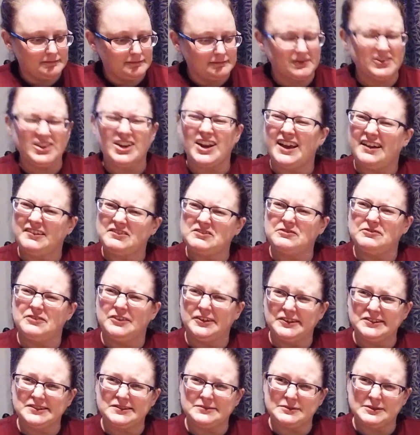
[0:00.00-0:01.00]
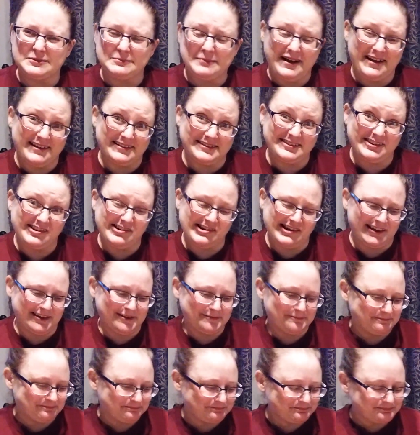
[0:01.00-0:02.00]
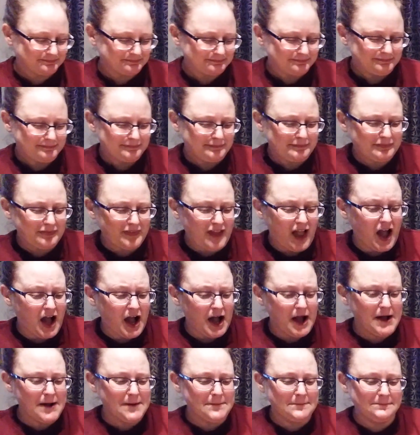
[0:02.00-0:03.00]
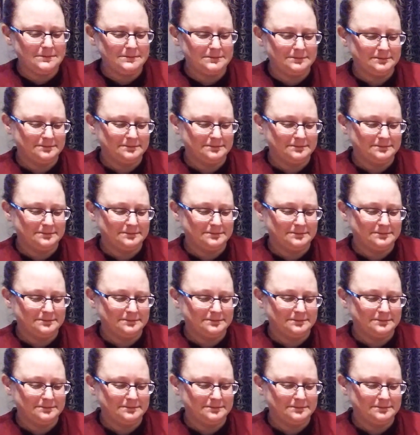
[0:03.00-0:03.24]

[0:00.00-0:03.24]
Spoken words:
I'm going to have to fill in some spots, aren't I?